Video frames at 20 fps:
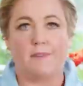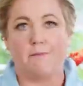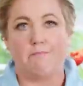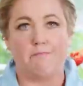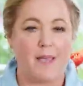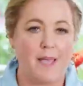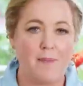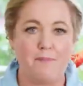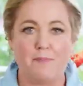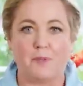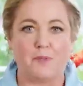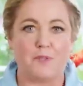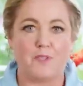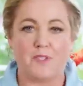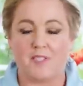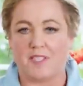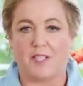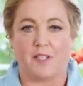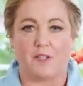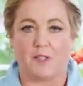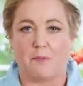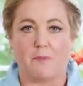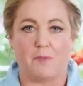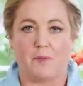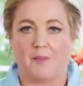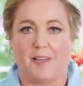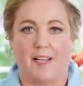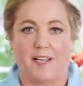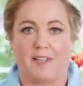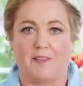maple
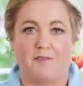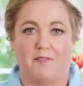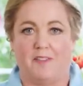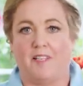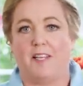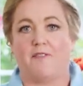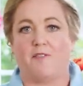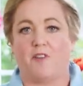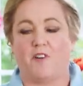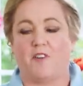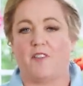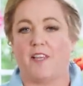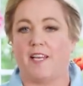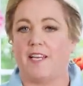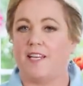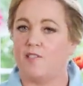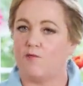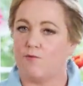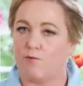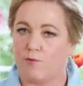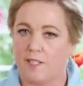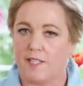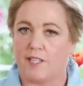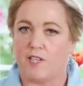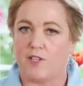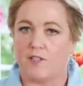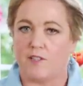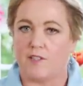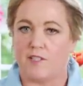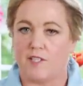syrup-like flavor that is really
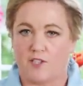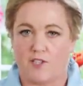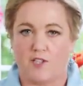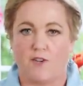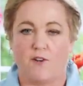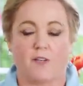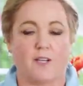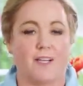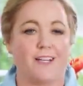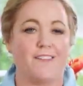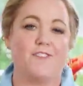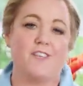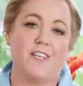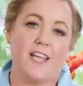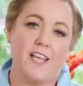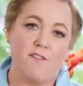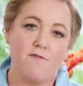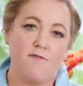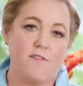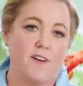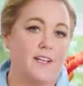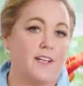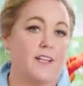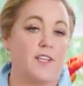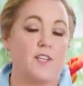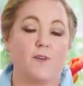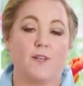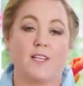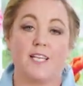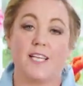good in this yogurt. If you can't find
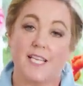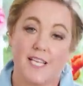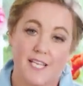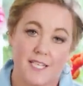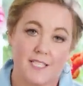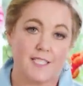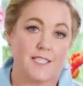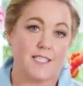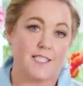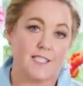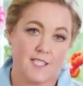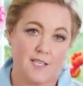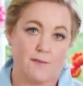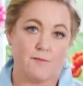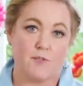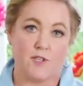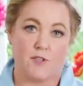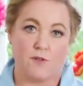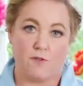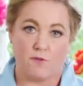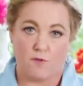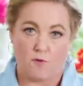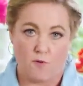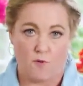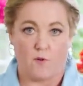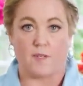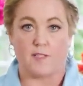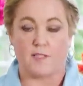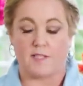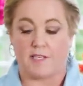it, you can easily substitute
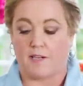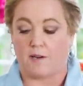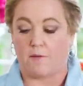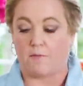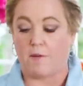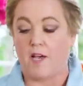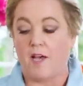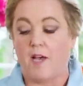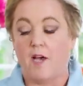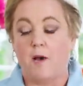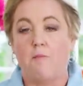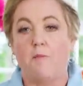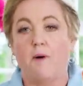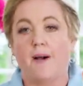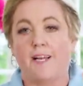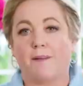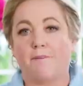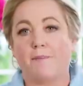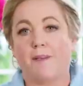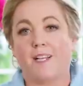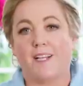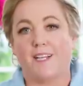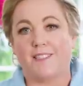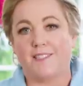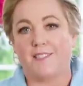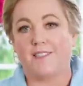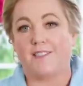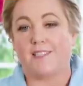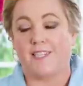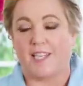corn syrup. But
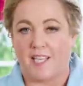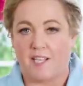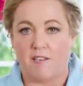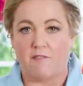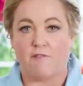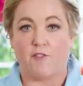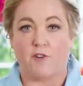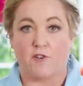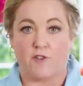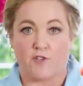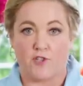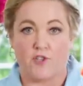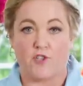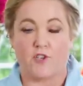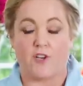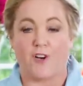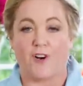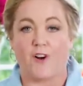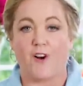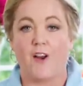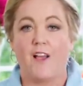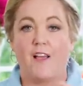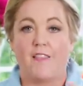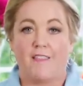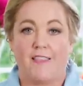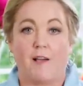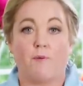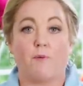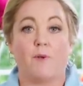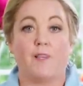because it's an invert sugar,
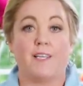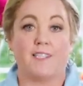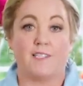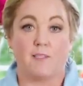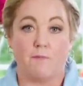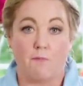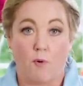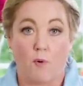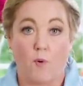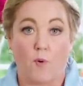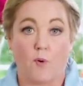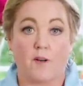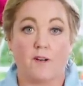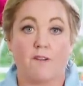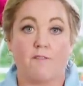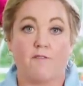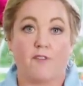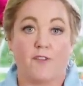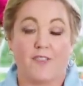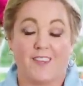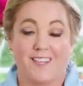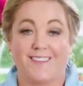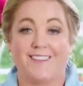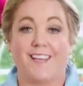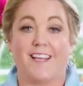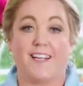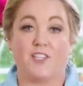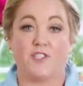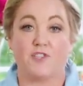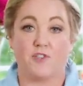that really is important for the
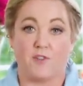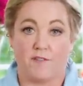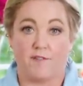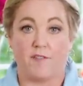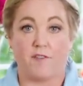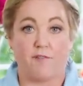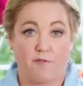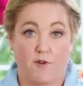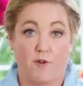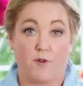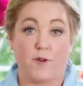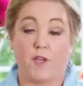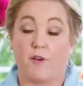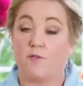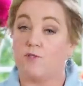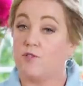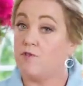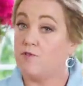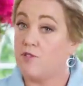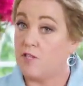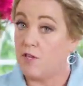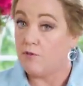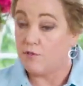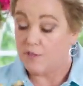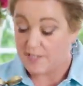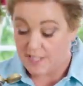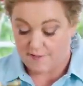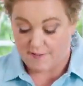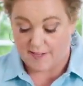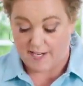texture of the froyo. So
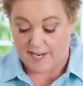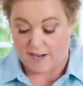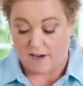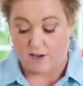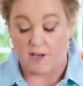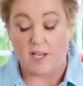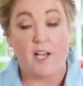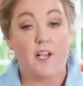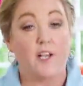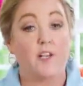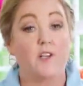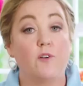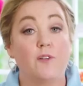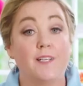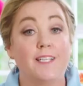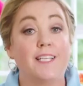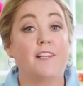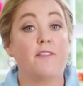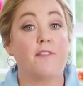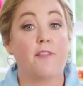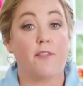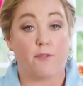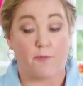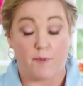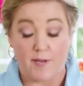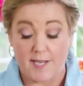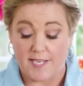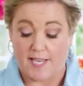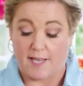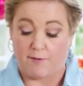don't leave it out. You only need
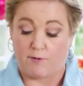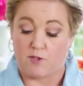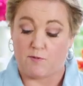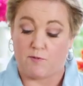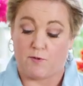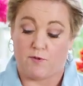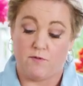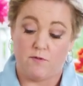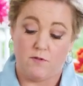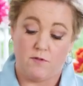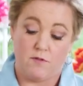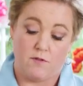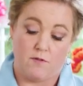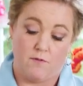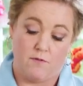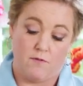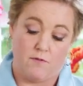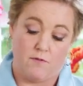three tablespoons.